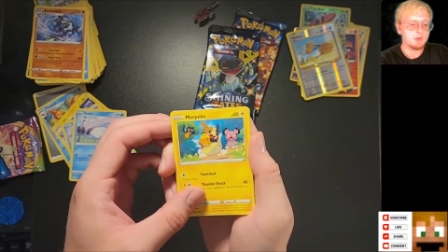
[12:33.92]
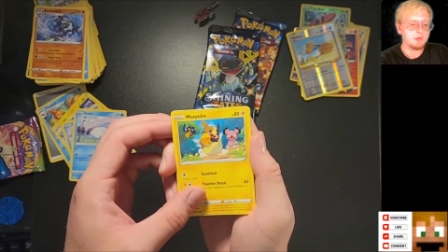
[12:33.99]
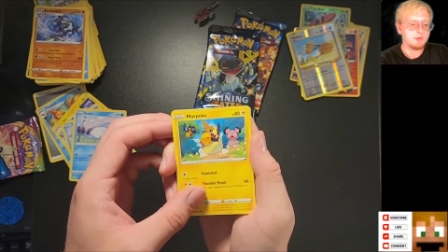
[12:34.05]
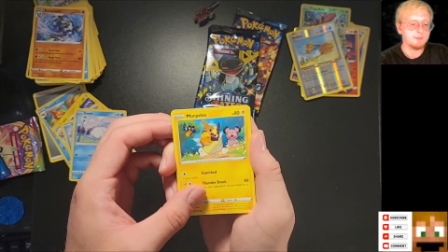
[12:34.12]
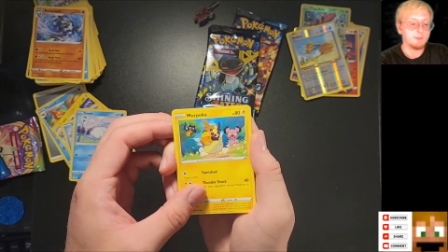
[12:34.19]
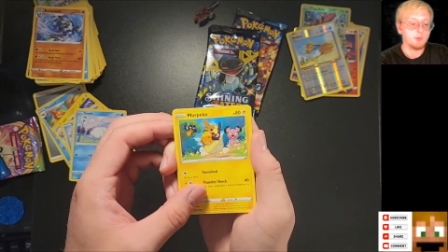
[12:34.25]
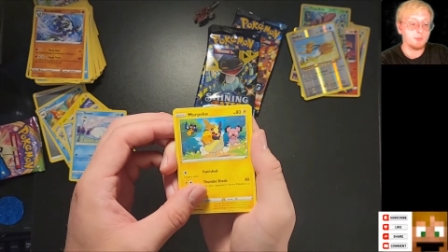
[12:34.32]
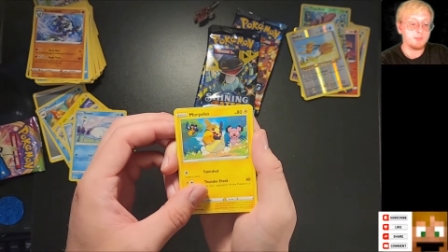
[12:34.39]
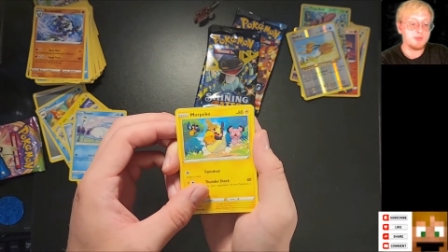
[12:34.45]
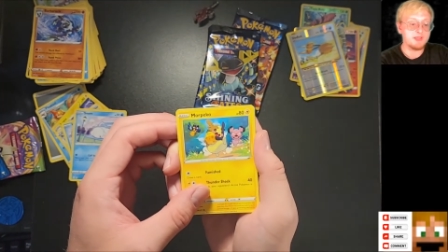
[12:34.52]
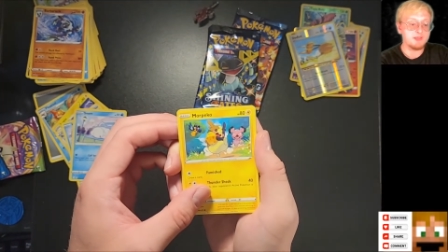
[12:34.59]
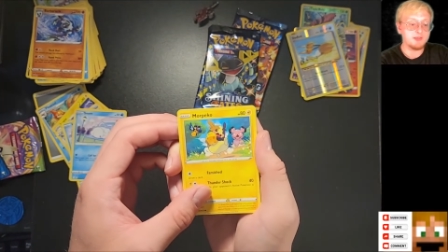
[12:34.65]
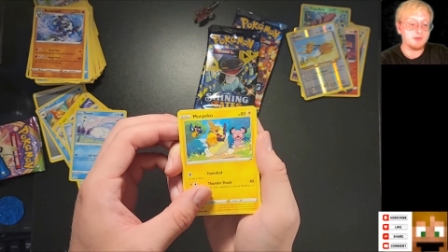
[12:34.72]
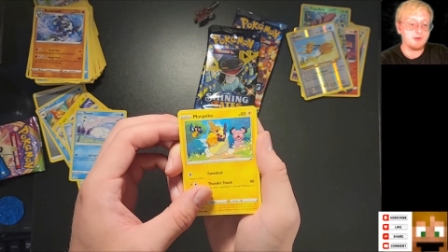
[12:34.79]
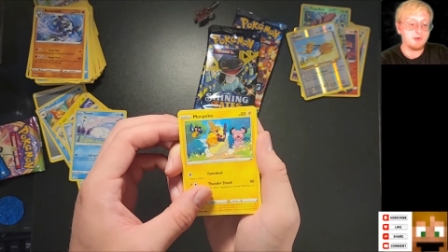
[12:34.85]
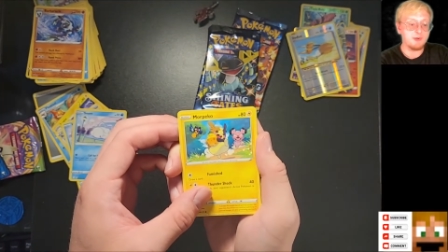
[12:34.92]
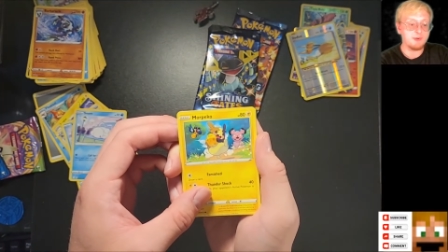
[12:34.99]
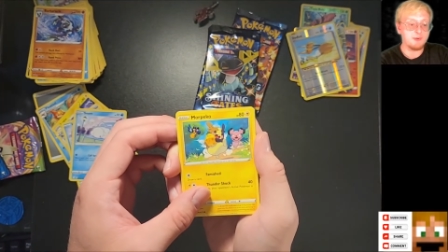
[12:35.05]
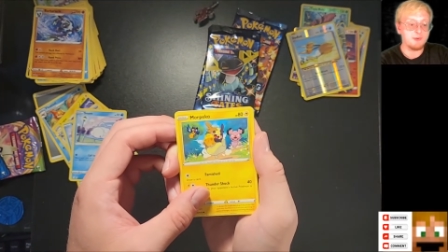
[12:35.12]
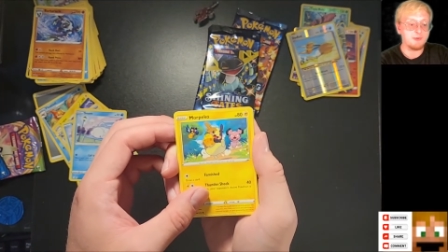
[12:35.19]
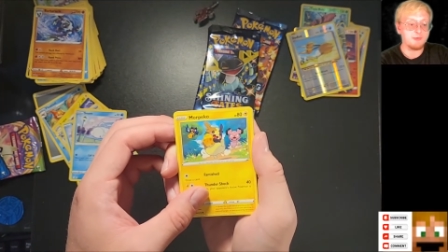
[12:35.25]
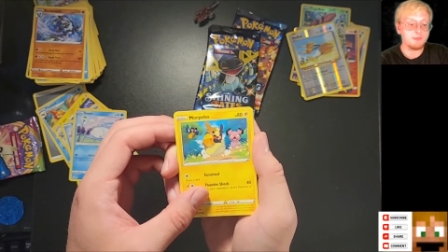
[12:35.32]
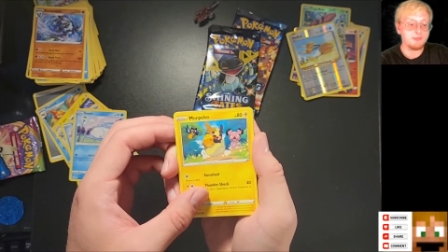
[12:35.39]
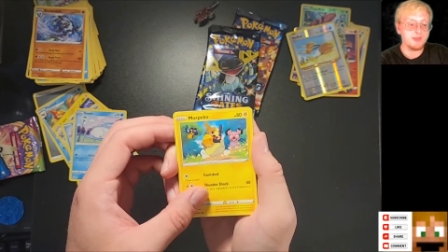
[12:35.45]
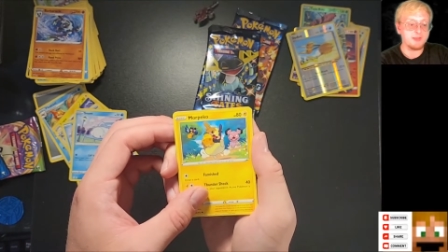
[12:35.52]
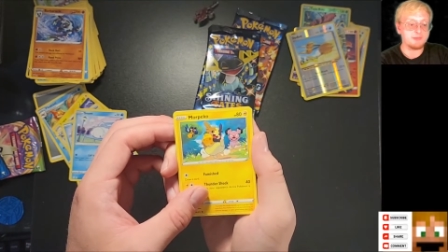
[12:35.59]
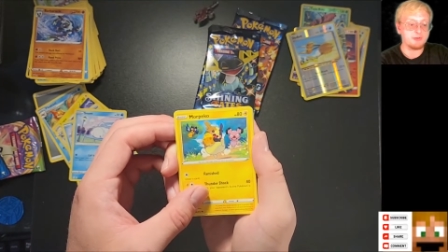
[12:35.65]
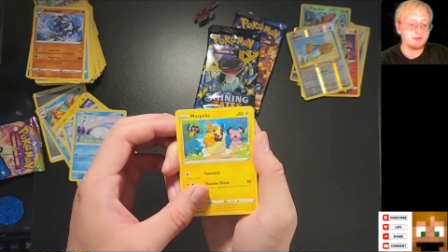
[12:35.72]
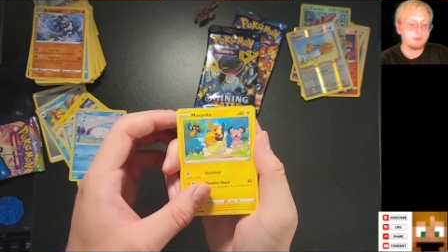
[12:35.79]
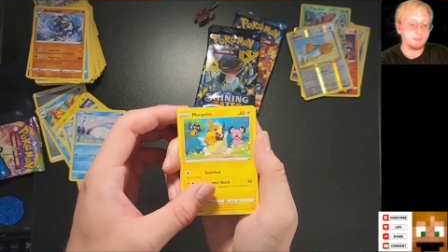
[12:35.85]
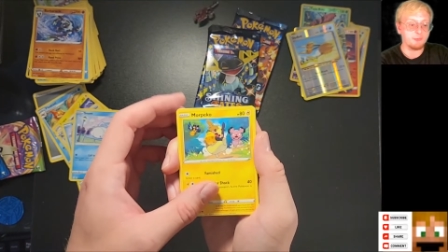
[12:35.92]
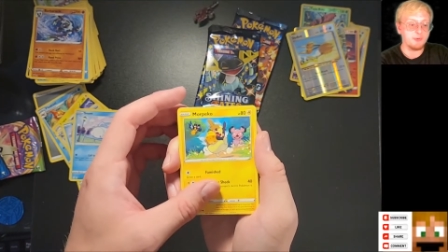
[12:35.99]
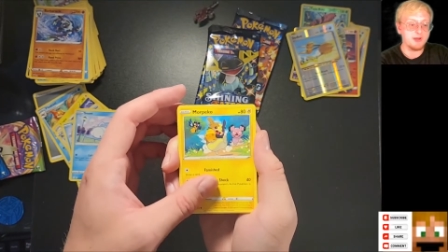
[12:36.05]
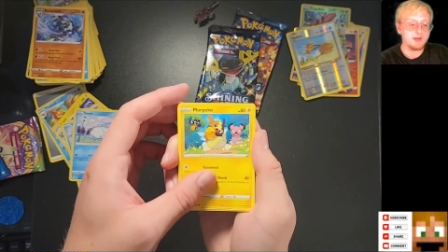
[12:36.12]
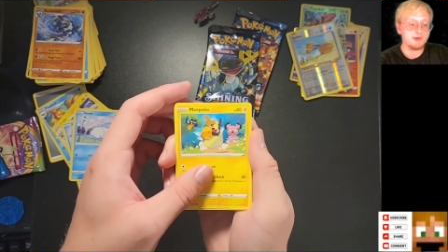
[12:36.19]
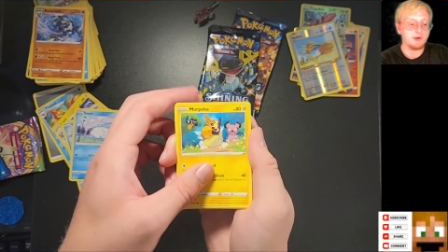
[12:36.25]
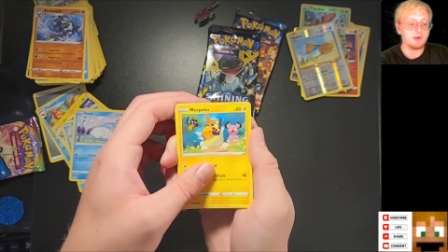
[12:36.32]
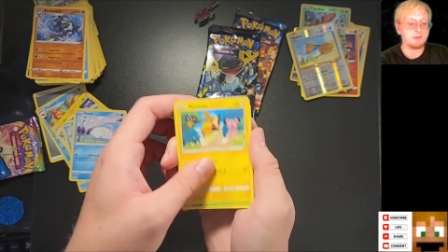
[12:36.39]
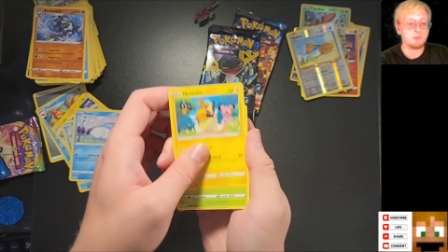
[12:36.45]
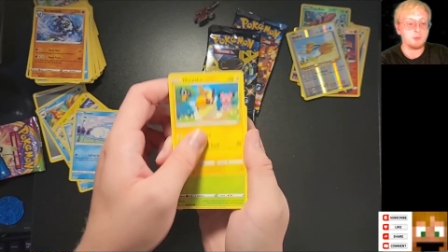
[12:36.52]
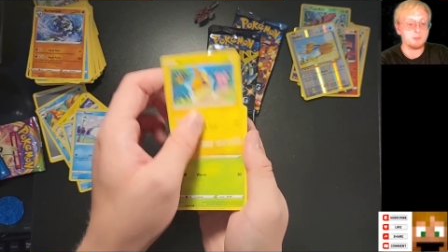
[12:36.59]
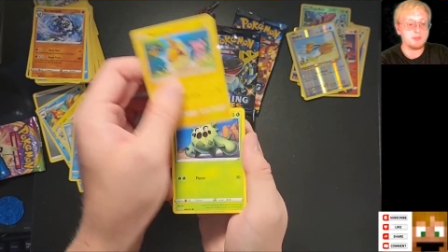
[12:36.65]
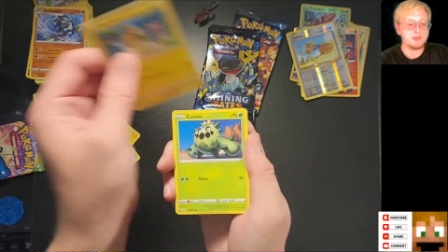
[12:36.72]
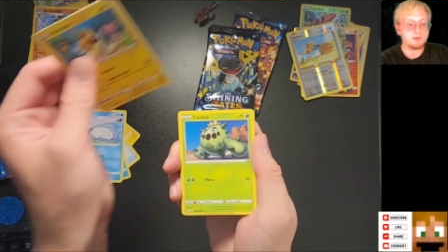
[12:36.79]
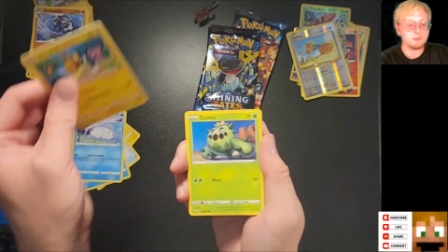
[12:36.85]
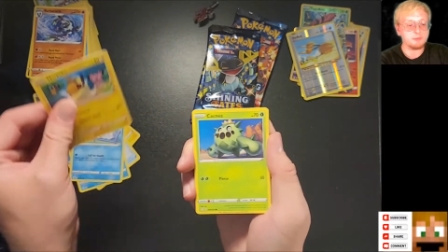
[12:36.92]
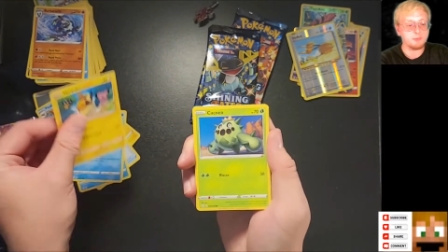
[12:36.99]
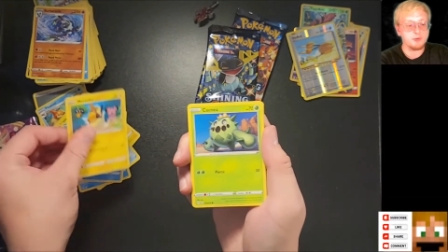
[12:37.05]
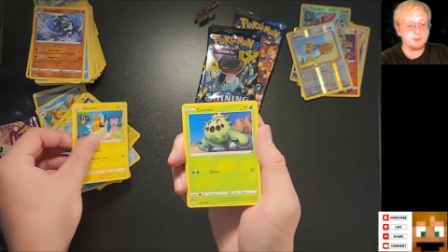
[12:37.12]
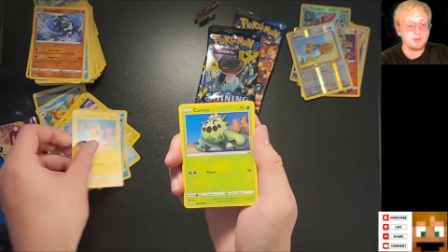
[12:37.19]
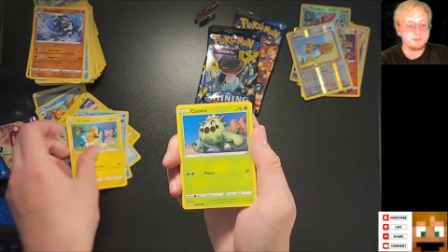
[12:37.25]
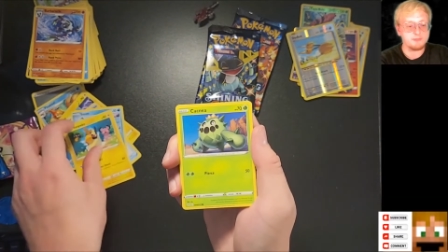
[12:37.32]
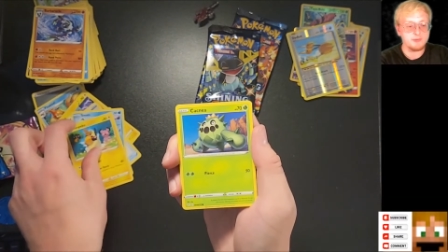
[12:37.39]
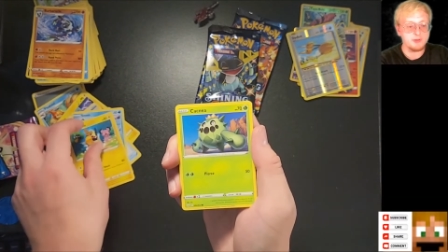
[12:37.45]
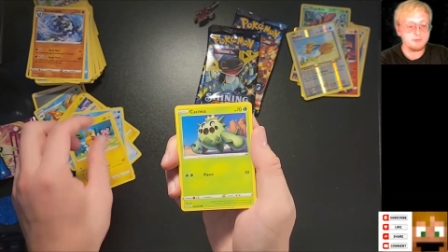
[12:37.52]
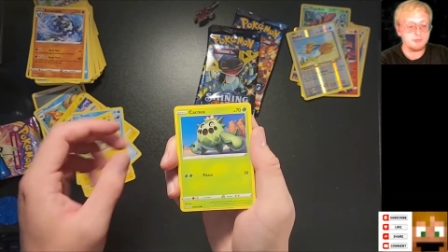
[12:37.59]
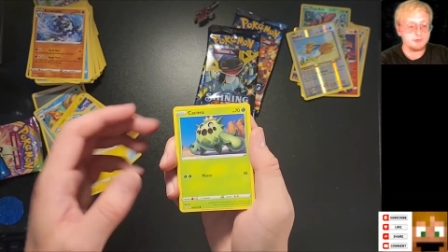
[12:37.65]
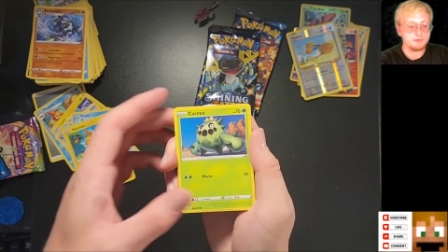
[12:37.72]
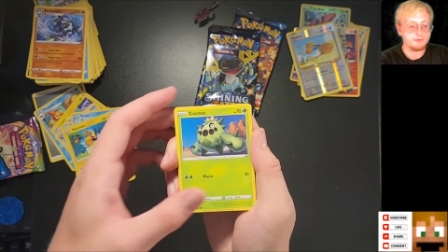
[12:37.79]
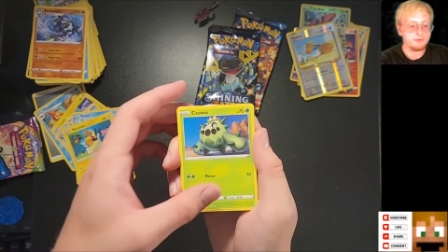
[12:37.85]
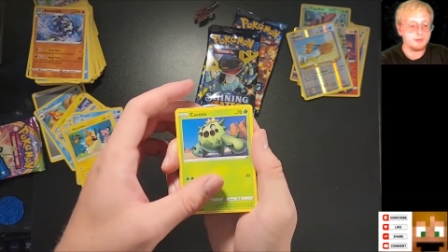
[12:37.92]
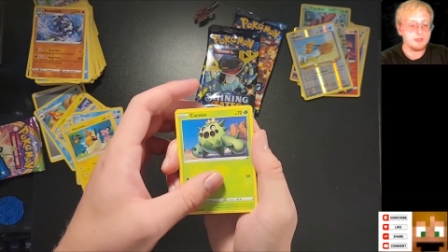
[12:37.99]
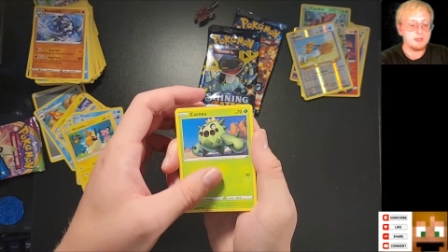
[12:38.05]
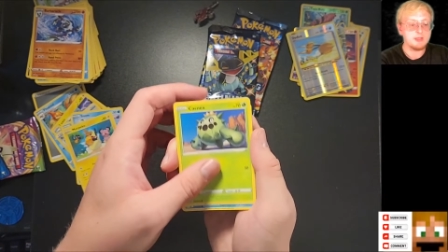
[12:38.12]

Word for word: Morpeko, that's a great art. Morpeko is one of my favorites.